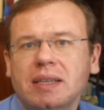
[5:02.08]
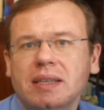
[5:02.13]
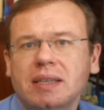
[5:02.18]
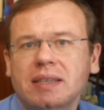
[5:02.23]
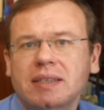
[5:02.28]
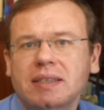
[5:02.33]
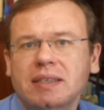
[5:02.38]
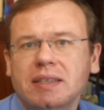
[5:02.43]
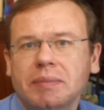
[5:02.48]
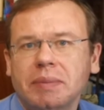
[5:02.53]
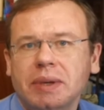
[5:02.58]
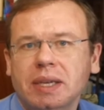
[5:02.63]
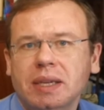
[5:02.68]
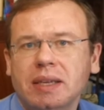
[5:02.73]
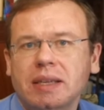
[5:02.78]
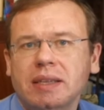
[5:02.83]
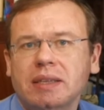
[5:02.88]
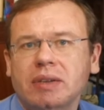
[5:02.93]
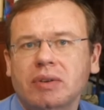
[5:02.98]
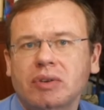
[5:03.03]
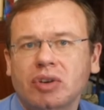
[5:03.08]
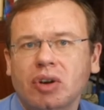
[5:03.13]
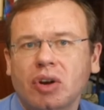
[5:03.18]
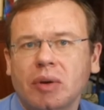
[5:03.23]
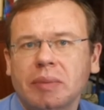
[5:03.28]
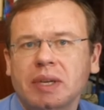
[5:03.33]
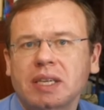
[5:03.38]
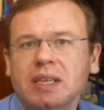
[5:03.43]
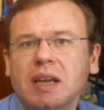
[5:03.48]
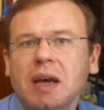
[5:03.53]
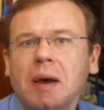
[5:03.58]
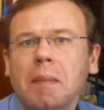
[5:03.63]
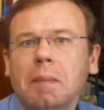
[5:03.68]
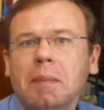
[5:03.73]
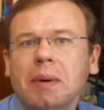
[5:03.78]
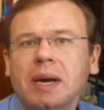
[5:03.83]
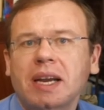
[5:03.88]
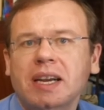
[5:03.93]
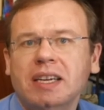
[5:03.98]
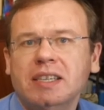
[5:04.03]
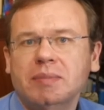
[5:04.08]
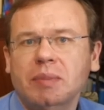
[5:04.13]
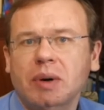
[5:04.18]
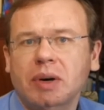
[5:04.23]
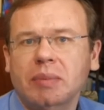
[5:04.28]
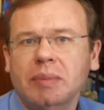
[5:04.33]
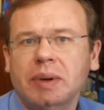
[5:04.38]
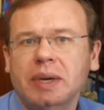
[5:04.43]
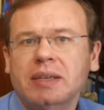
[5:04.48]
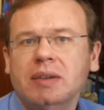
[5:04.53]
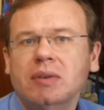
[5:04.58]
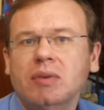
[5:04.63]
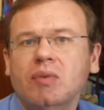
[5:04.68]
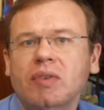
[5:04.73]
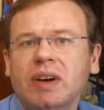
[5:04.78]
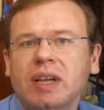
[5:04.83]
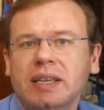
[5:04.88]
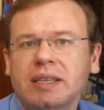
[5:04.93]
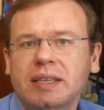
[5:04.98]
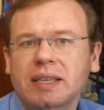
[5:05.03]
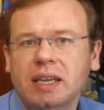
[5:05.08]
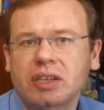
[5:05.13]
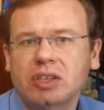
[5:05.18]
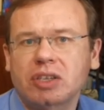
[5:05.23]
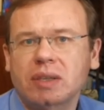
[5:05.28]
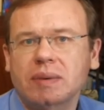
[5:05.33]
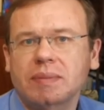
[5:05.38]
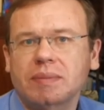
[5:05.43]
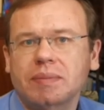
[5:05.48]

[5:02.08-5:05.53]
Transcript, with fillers: is typically determined by experimental validation.